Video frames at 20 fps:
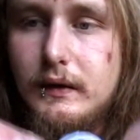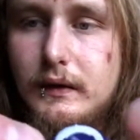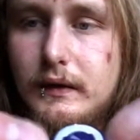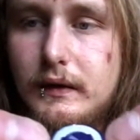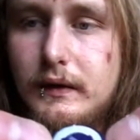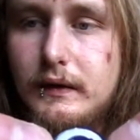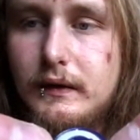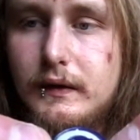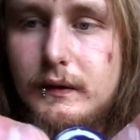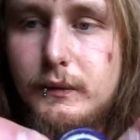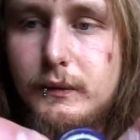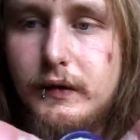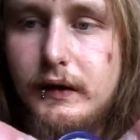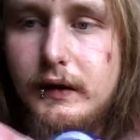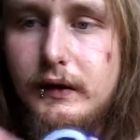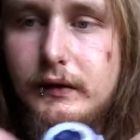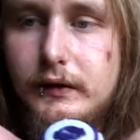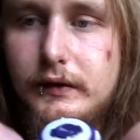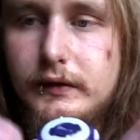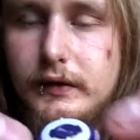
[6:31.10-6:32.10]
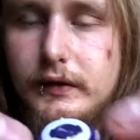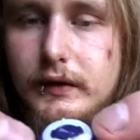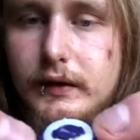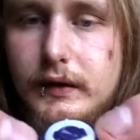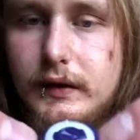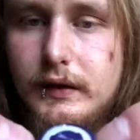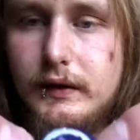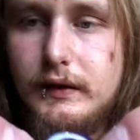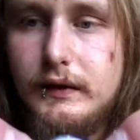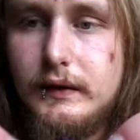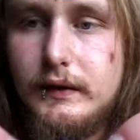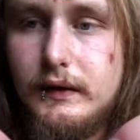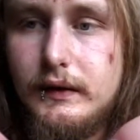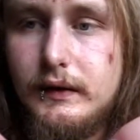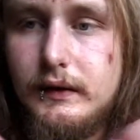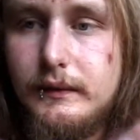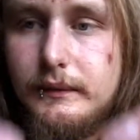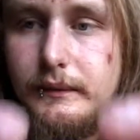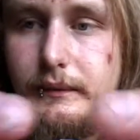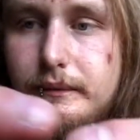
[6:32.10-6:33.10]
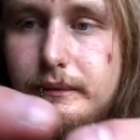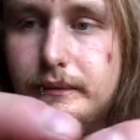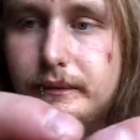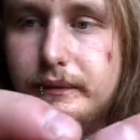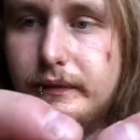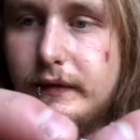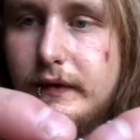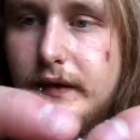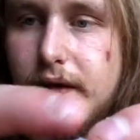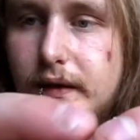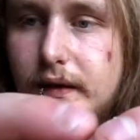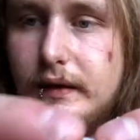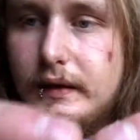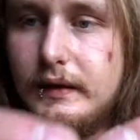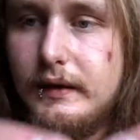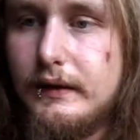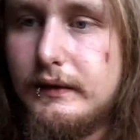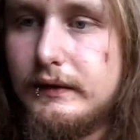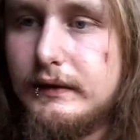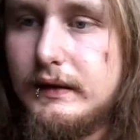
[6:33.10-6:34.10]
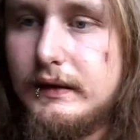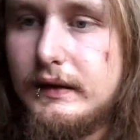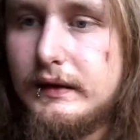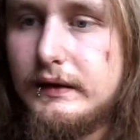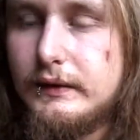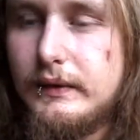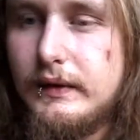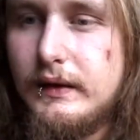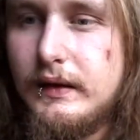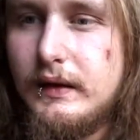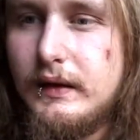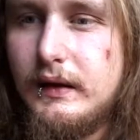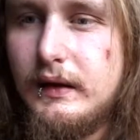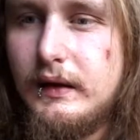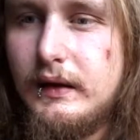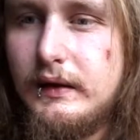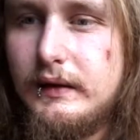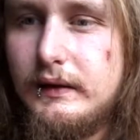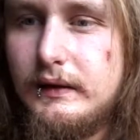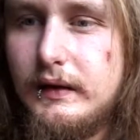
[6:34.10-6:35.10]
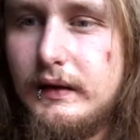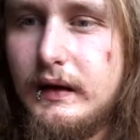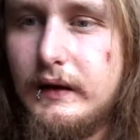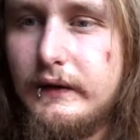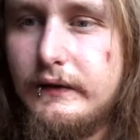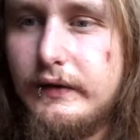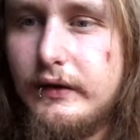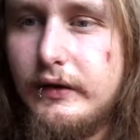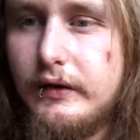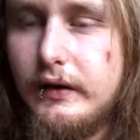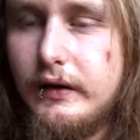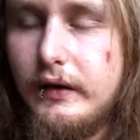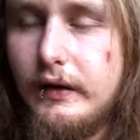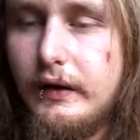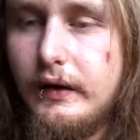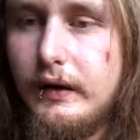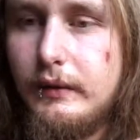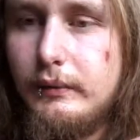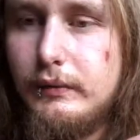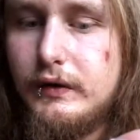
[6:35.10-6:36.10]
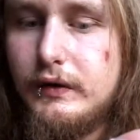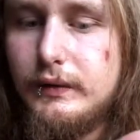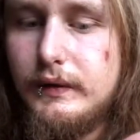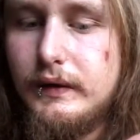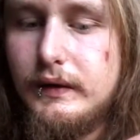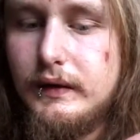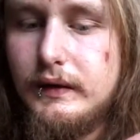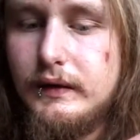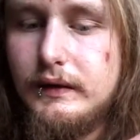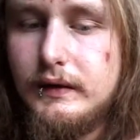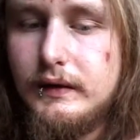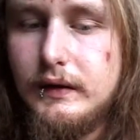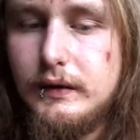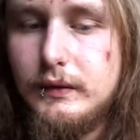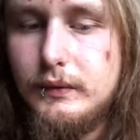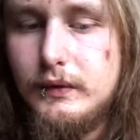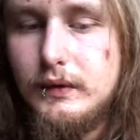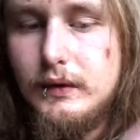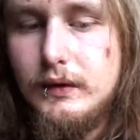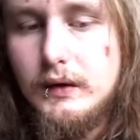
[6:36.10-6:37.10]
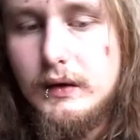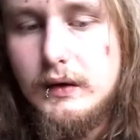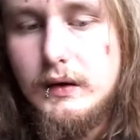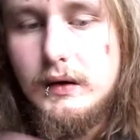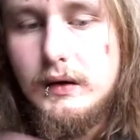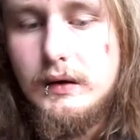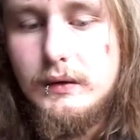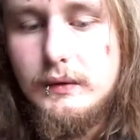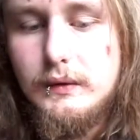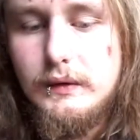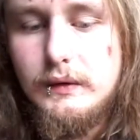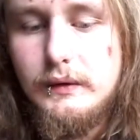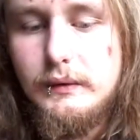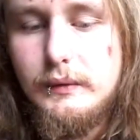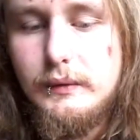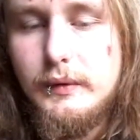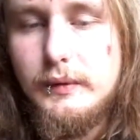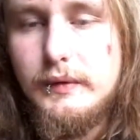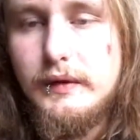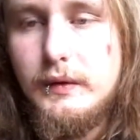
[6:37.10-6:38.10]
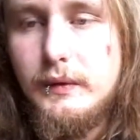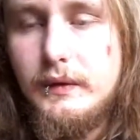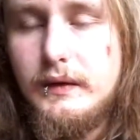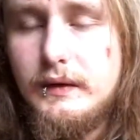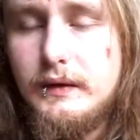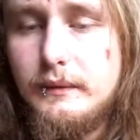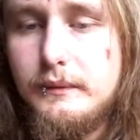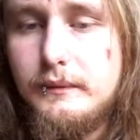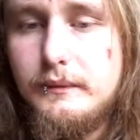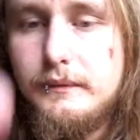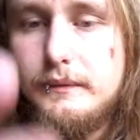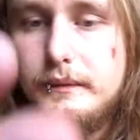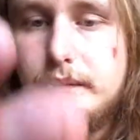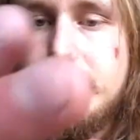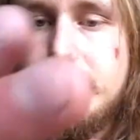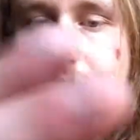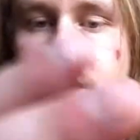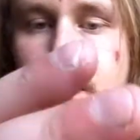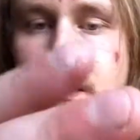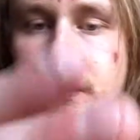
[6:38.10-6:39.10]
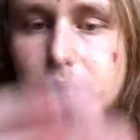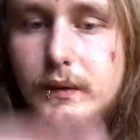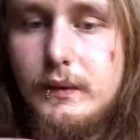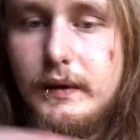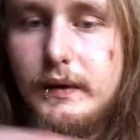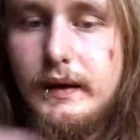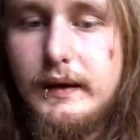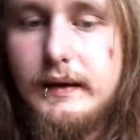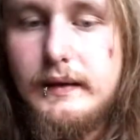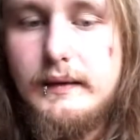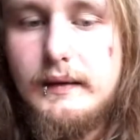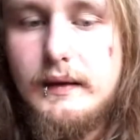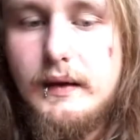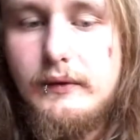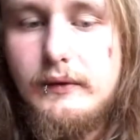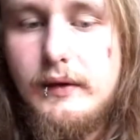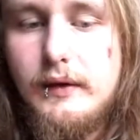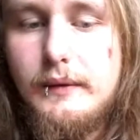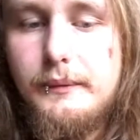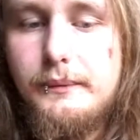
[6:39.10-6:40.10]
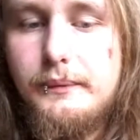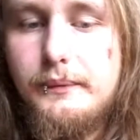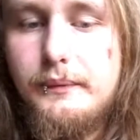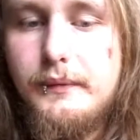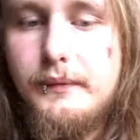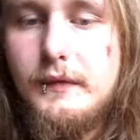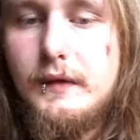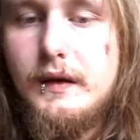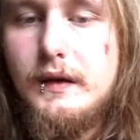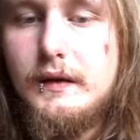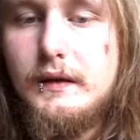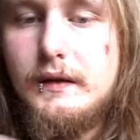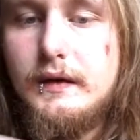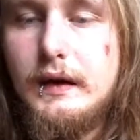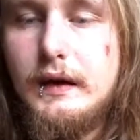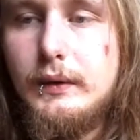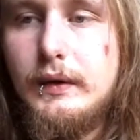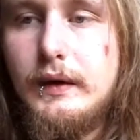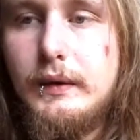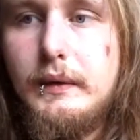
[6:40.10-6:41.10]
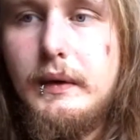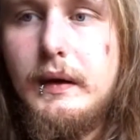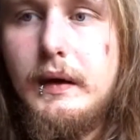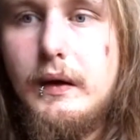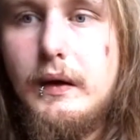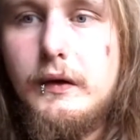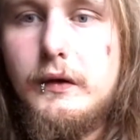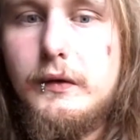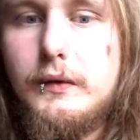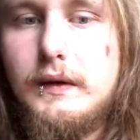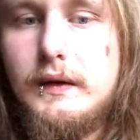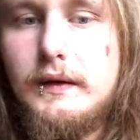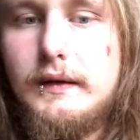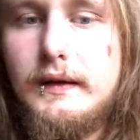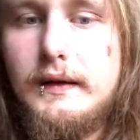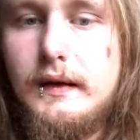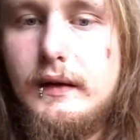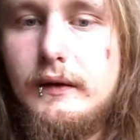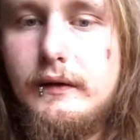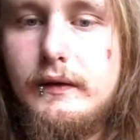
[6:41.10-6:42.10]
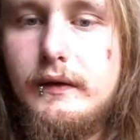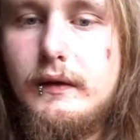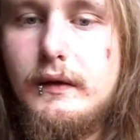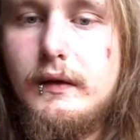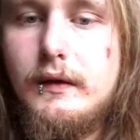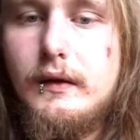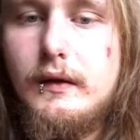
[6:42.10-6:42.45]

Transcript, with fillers: Uh, the spring looks good, doesn't it? Obviously that's where the T fly in between these, so well, what we'll do is we'll get it together. See where it goes with the teeth.